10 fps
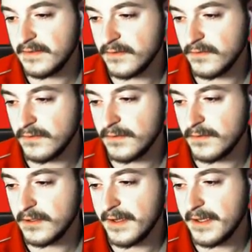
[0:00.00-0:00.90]
cool. We'll go
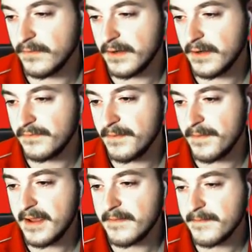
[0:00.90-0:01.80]
ahead and run from that.